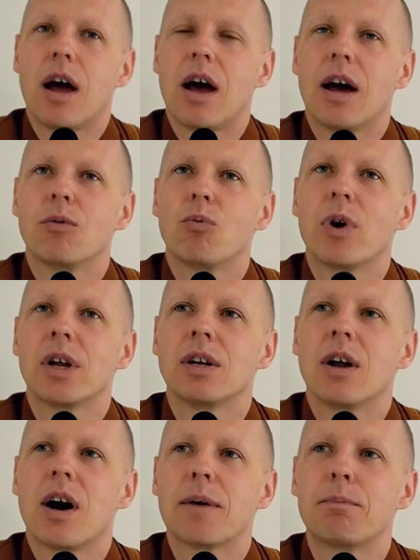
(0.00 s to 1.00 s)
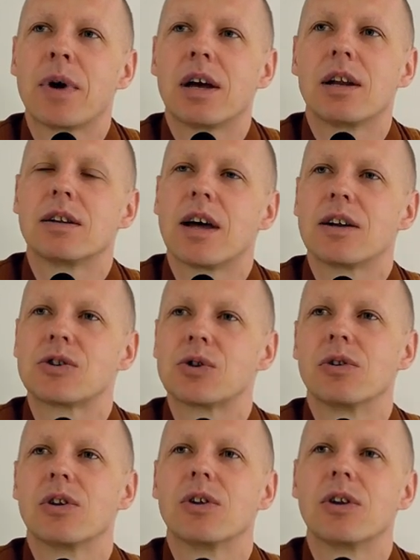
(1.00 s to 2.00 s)
And when I paid
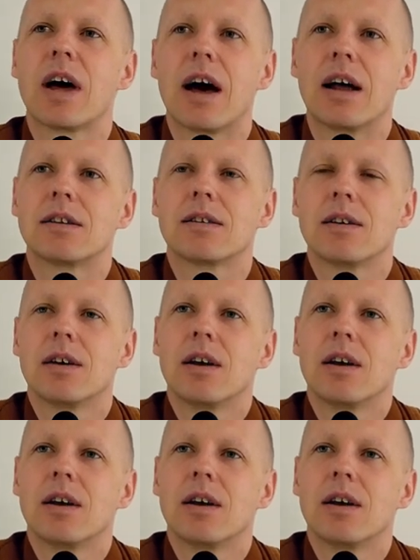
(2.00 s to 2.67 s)
attention to that,